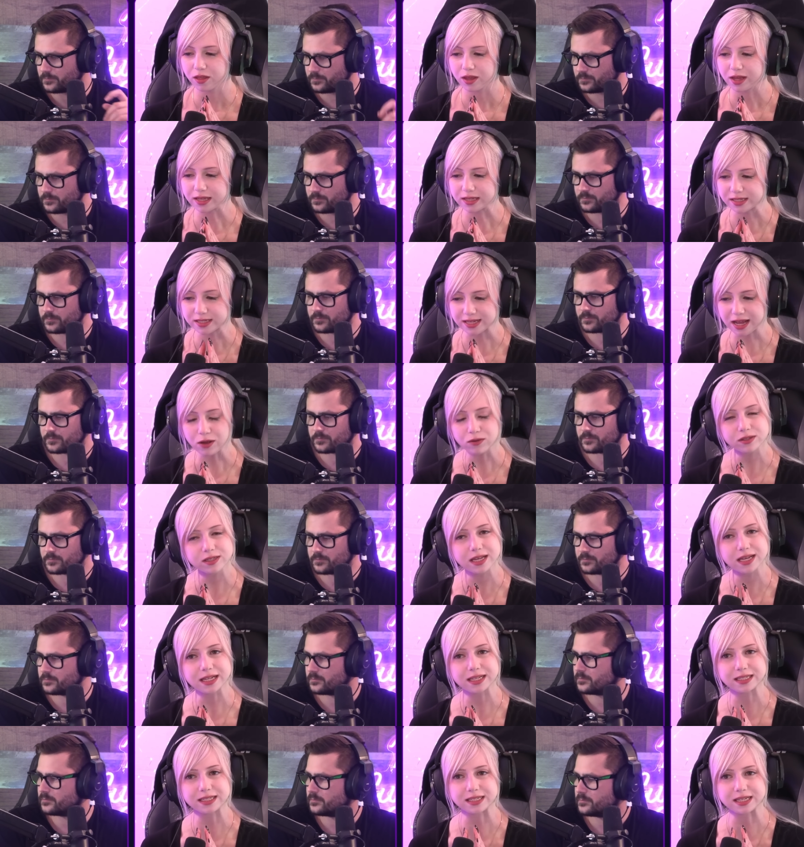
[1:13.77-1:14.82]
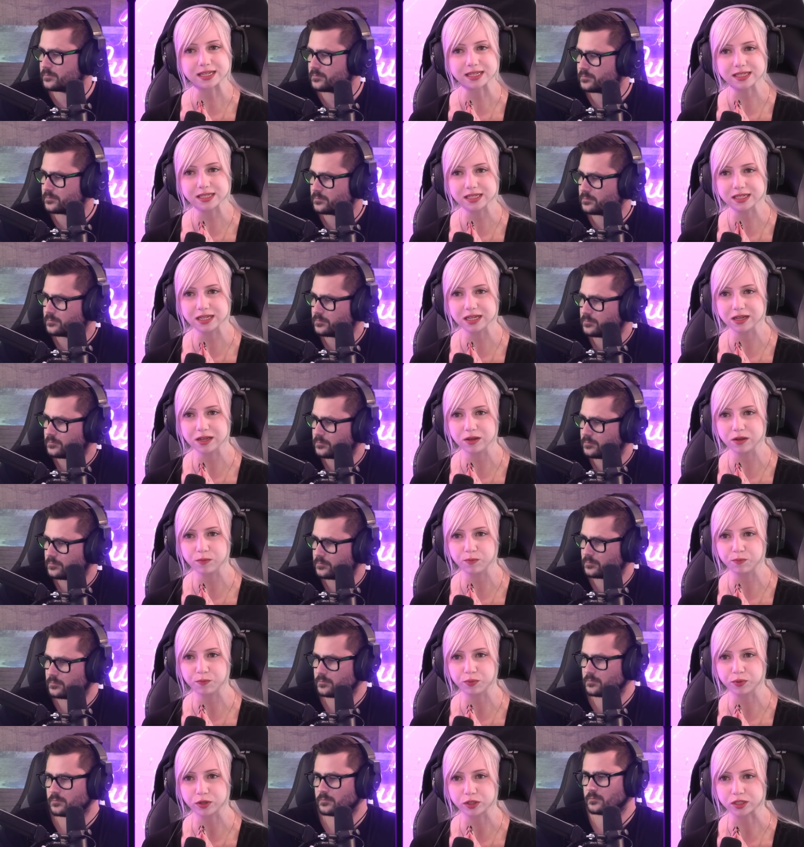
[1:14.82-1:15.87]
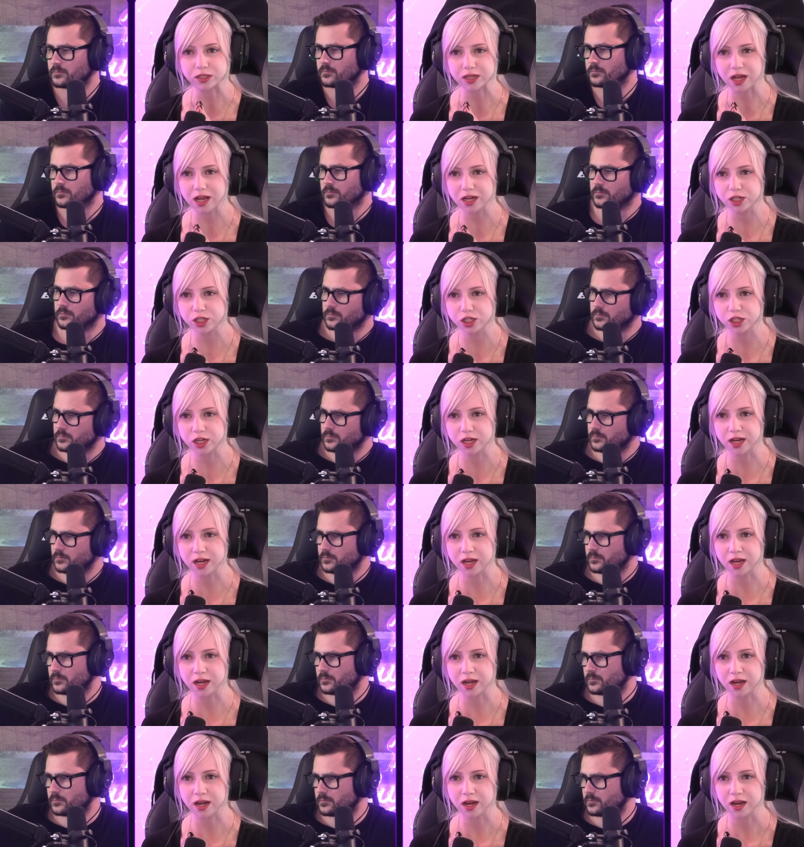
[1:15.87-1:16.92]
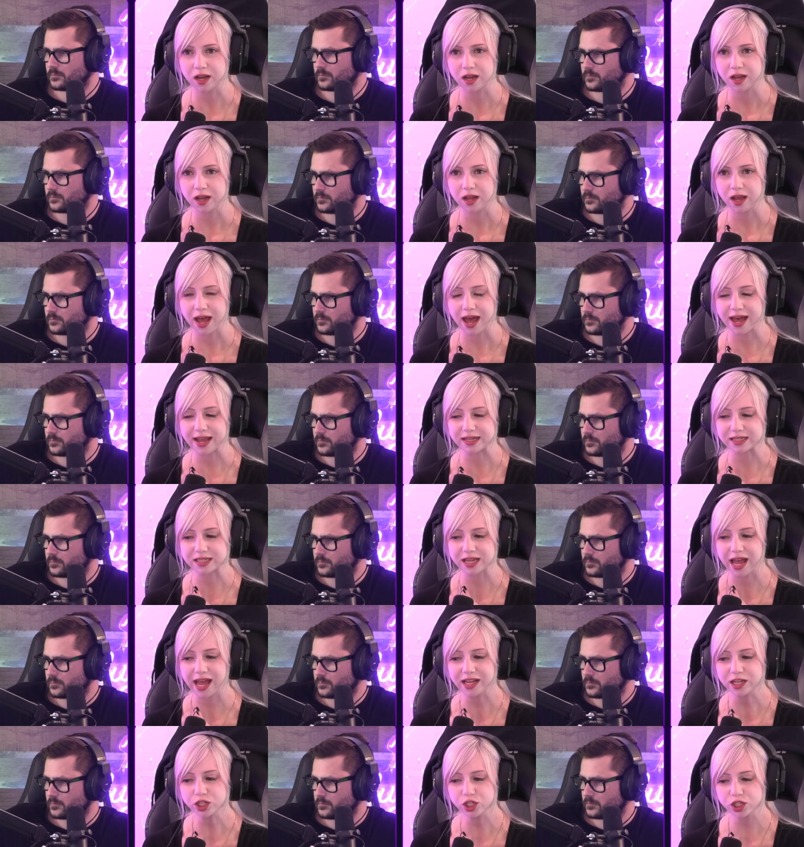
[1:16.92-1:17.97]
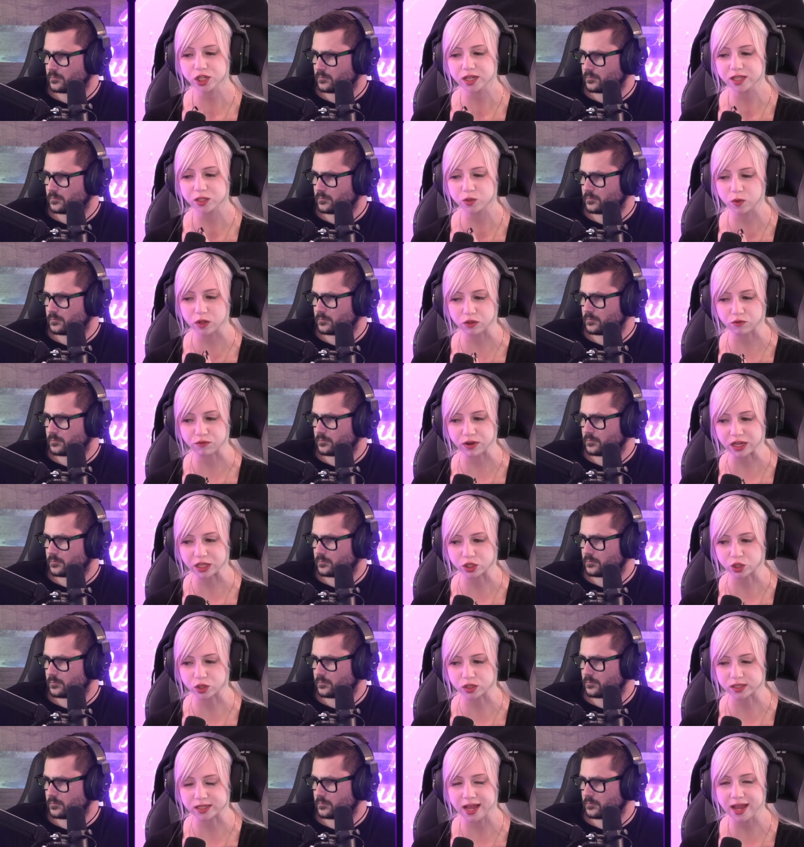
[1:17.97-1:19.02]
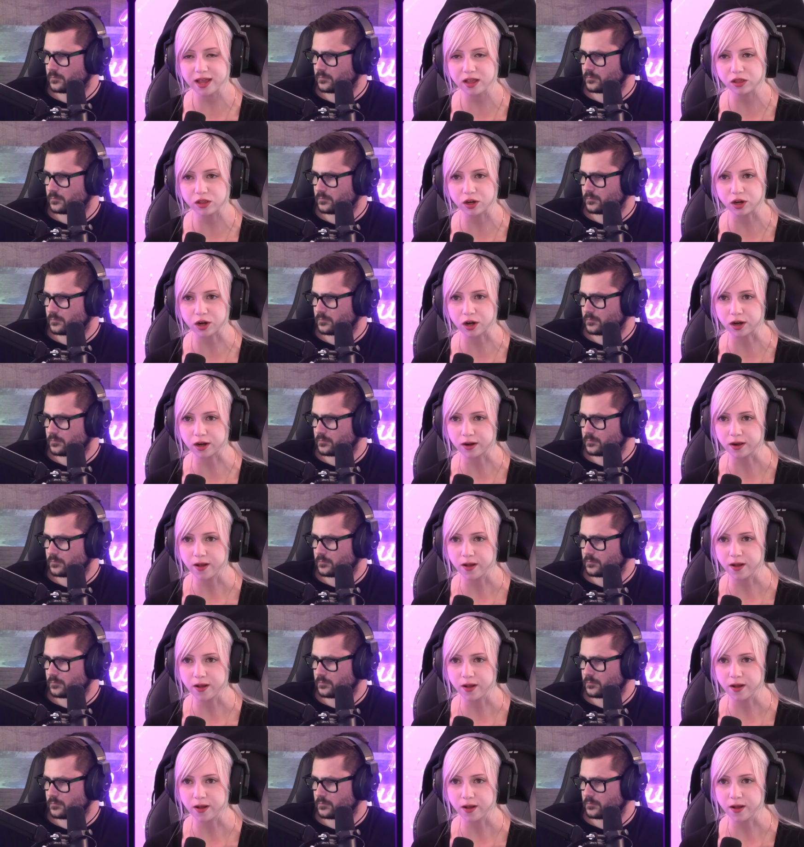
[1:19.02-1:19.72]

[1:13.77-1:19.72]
Speaker 1: It sounds like Disney production had tensions with Rachel Zegler